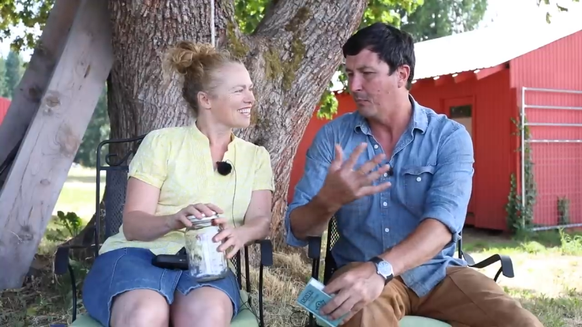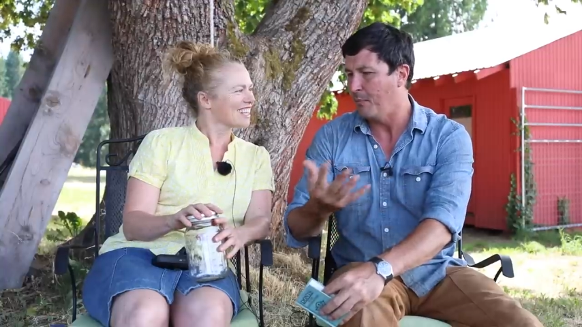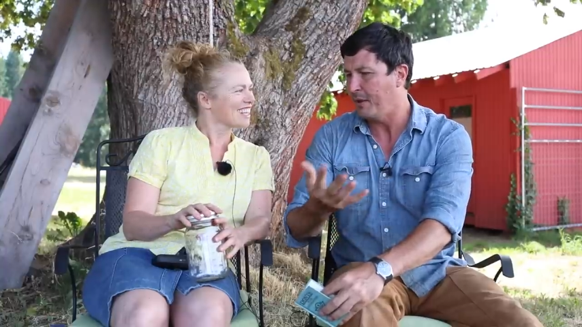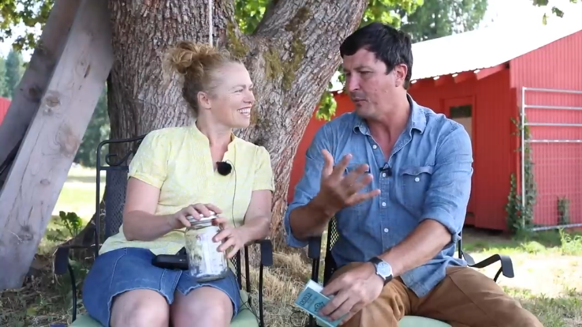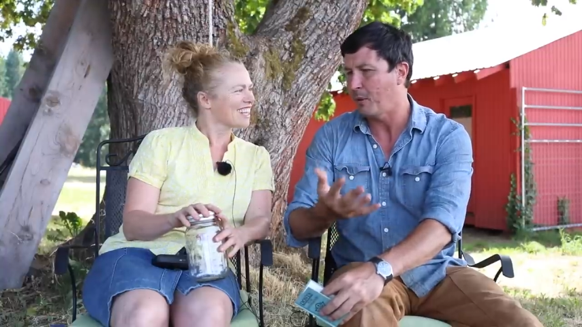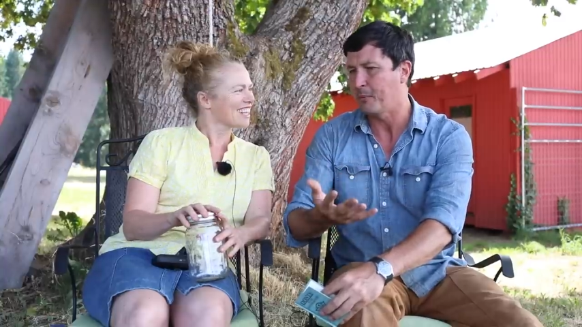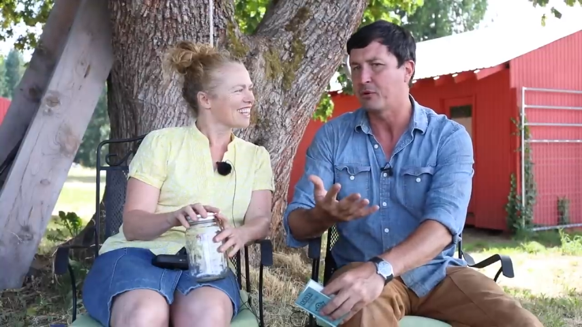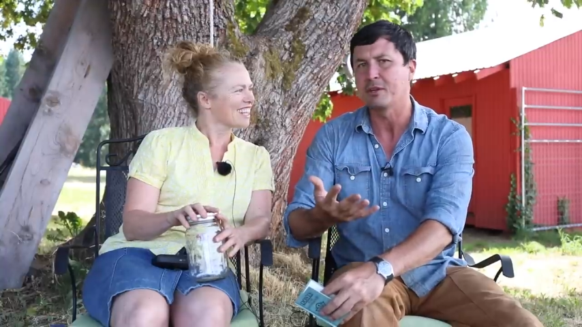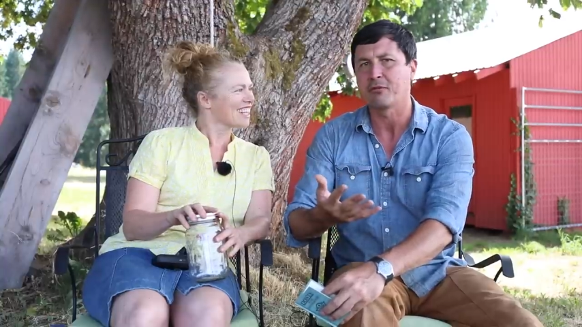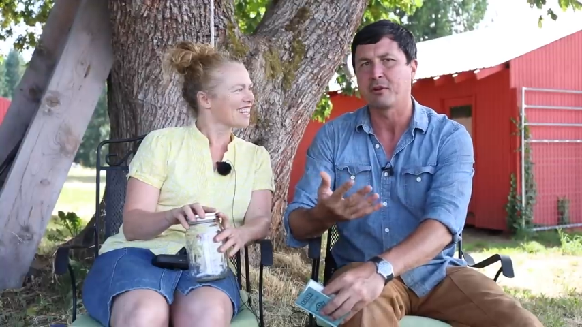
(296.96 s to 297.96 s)
Speaker 1: men and women
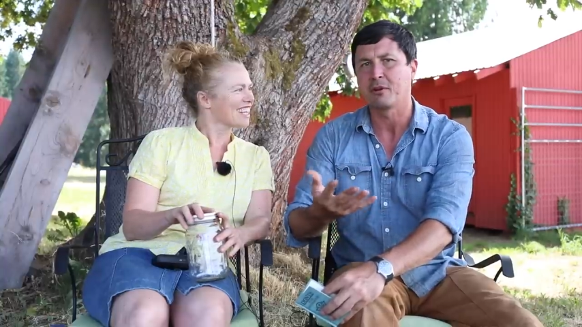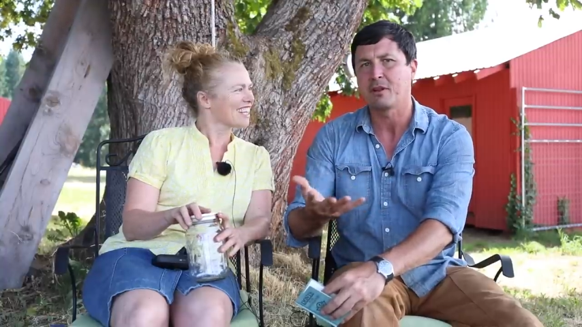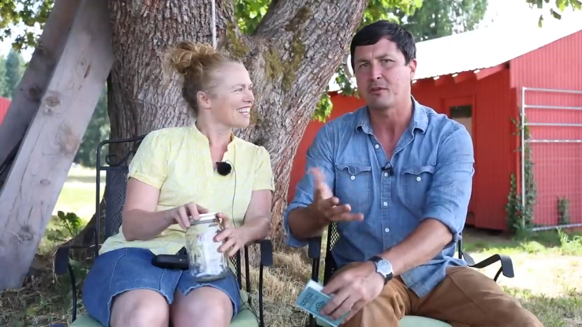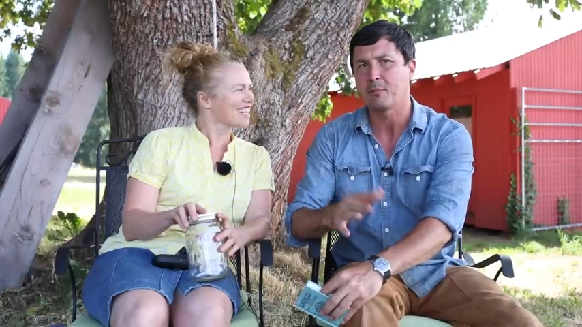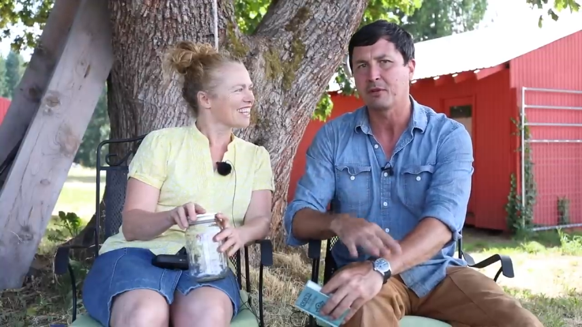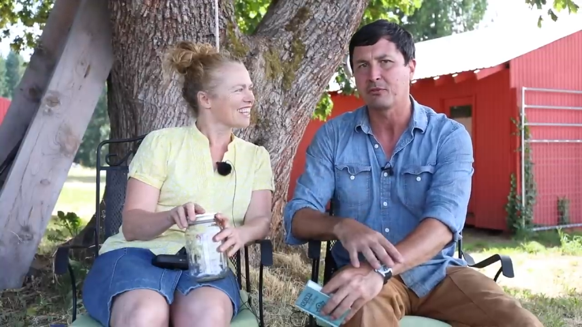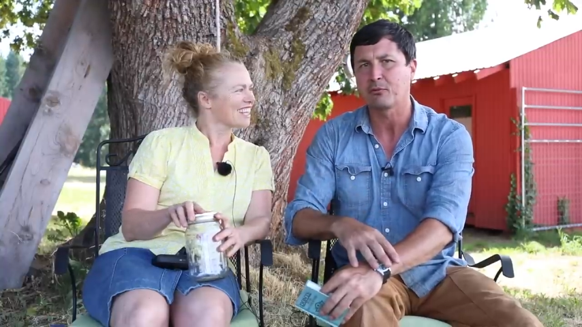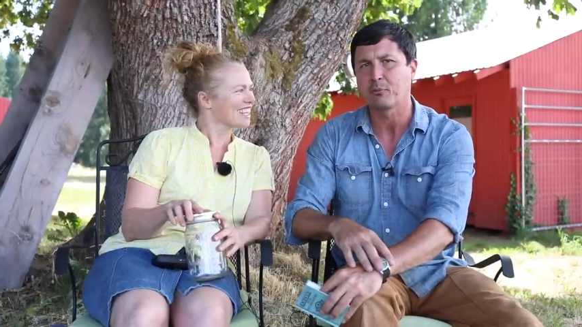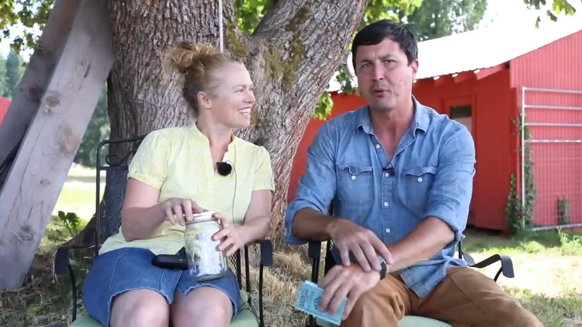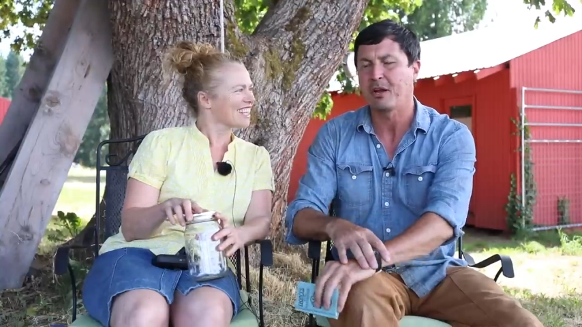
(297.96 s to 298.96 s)
are different. That's a big
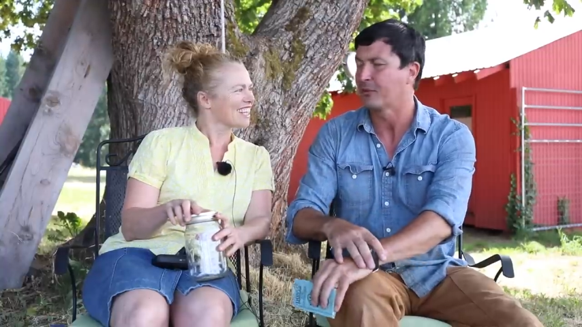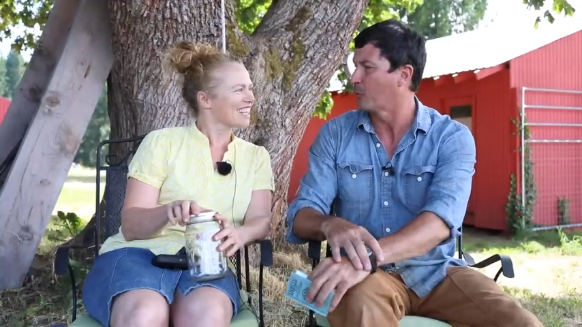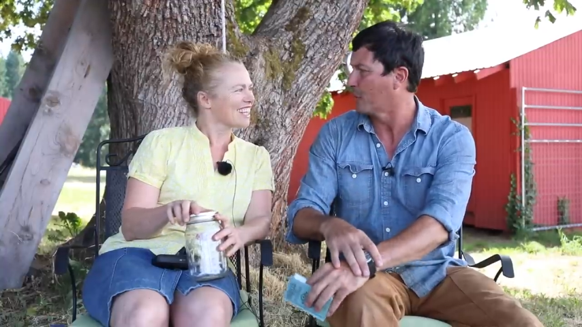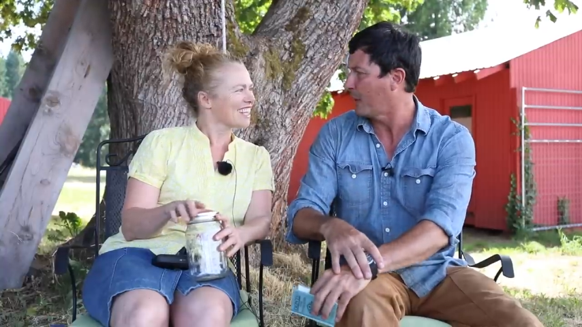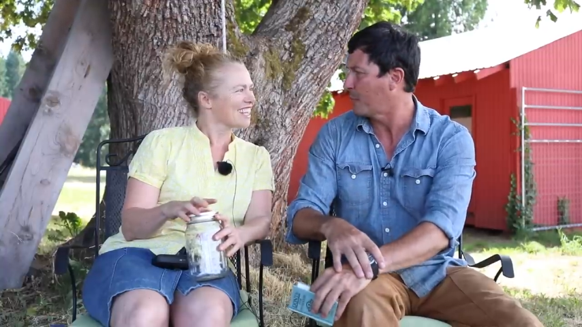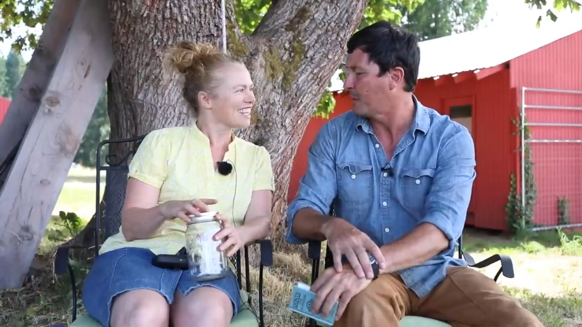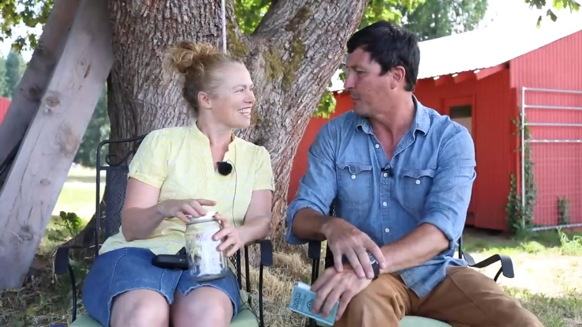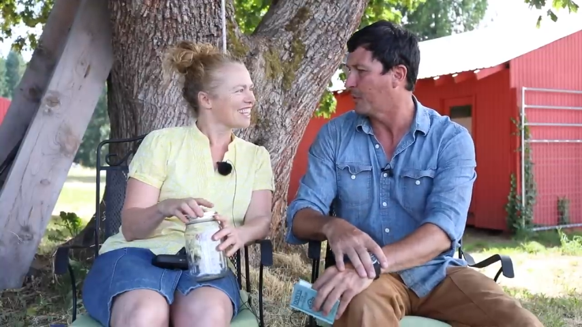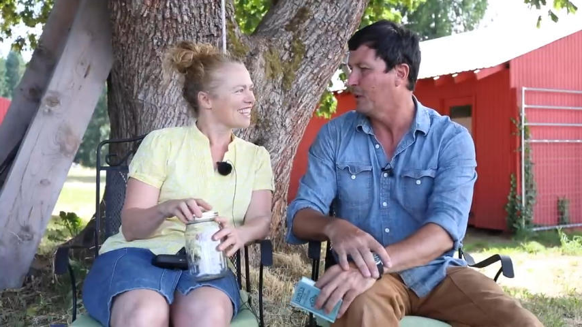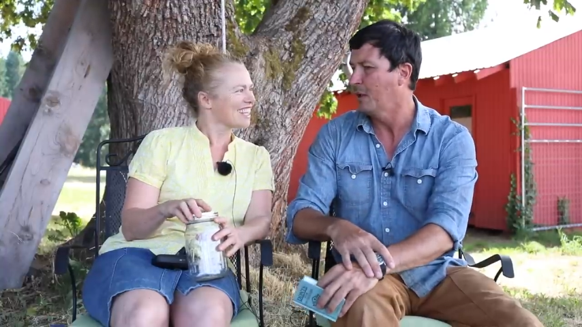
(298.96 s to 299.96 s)
surprise to a lot of
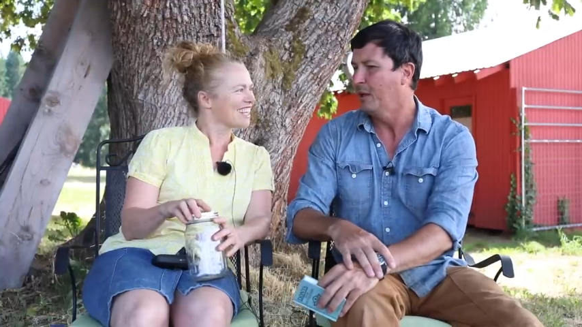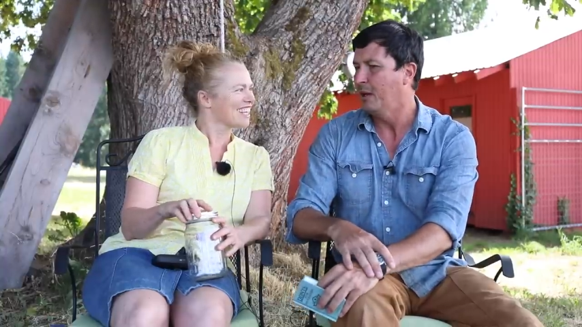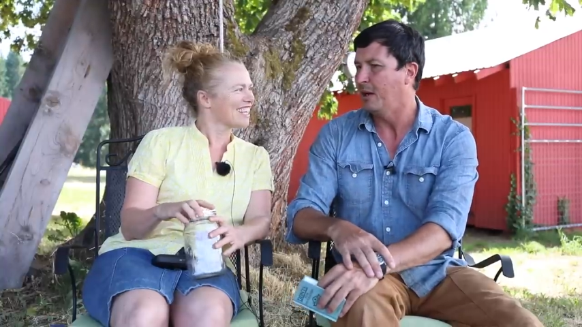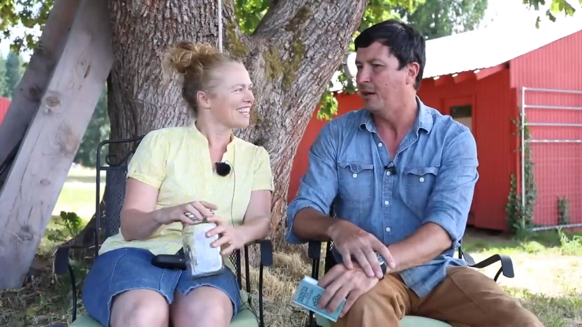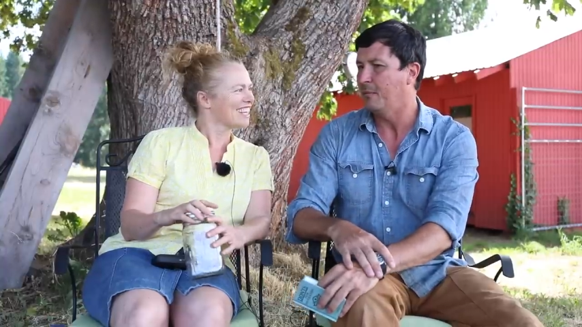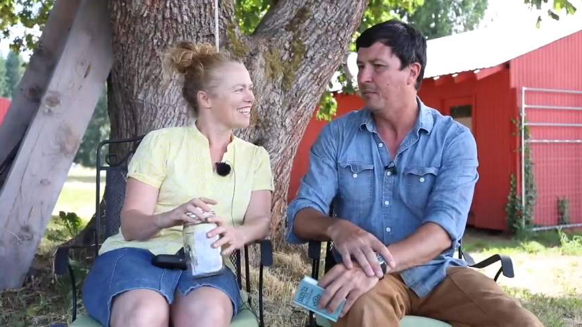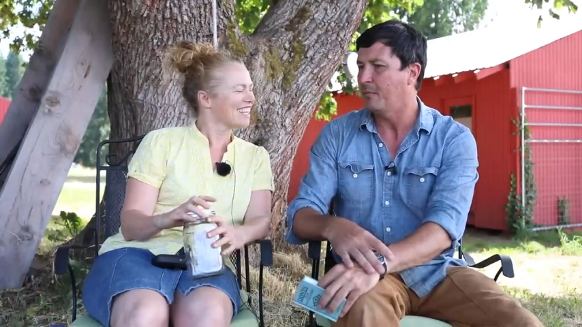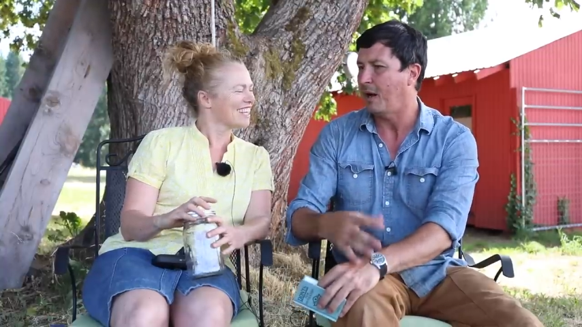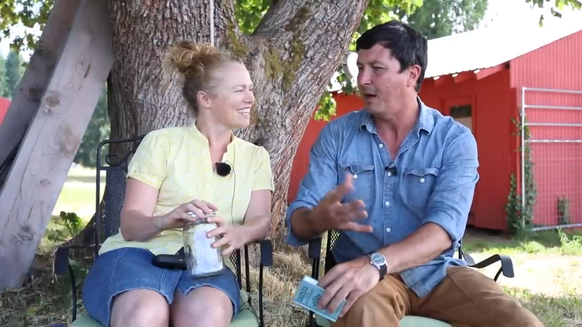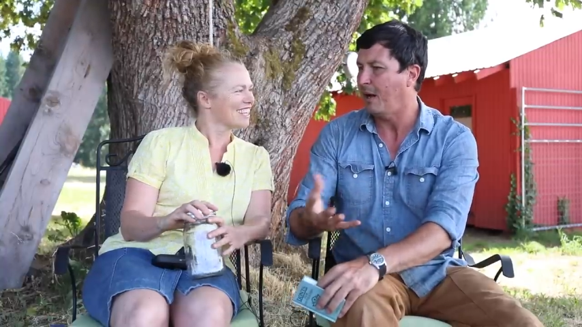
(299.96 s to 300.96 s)
people. Um, I,